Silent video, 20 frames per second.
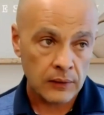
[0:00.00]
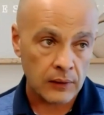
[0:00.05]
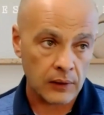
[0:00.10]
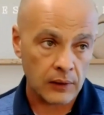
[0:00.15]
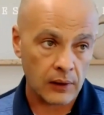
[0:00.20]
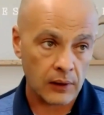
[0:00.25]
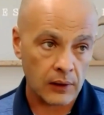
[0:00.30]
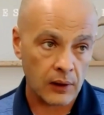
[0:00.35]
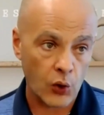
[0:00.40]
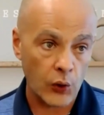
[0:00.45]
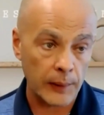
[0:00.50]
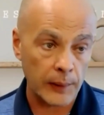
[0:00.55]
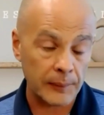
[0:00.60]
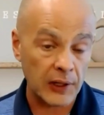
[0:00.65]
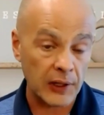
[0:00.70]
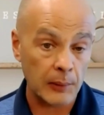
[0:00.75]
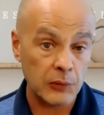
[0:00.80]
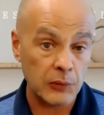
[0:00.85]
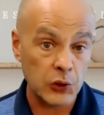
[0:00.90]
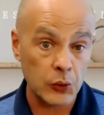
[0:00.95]

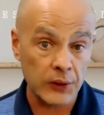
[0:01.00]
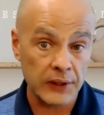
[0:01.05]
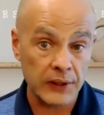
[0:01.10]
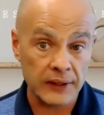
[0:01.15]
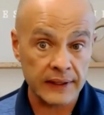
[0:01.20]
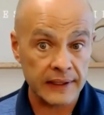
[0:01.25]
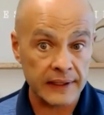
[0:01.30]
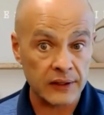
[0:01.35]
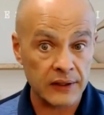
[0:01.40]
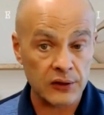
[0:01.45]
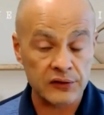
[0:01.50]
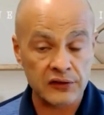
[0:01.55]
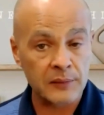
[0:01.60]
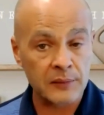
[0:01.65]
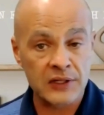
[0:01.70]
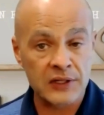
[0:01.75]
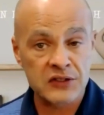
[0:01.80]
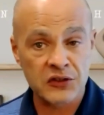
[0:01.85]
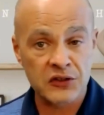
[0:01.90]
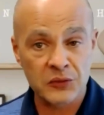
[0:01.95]
equip community leaders as
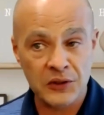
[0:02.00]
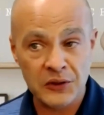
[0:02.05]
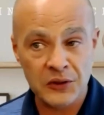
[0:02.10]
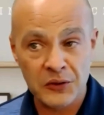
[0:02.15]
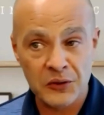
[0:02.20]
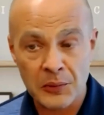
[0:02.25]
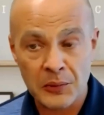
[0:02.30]
much as we do